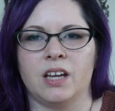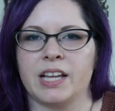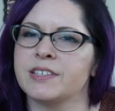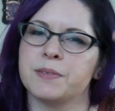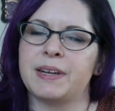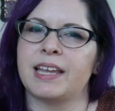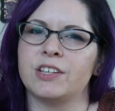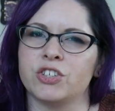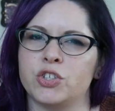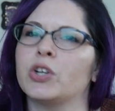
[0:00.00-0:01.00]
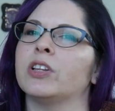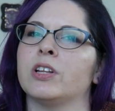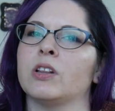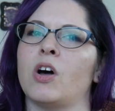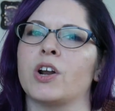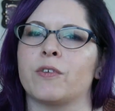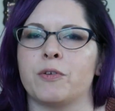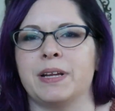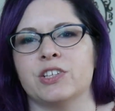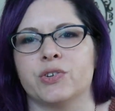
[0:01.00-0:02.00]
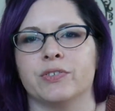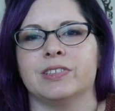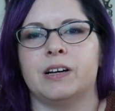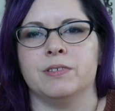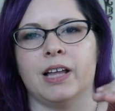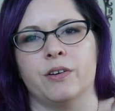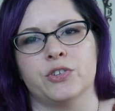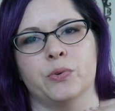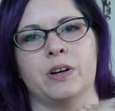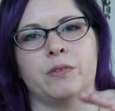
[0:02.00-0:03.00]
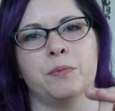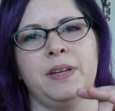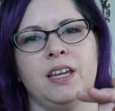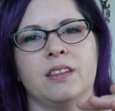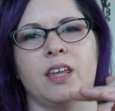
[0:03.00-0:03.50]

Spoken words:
the medication took a little longer for me to sort of level out to where it would be,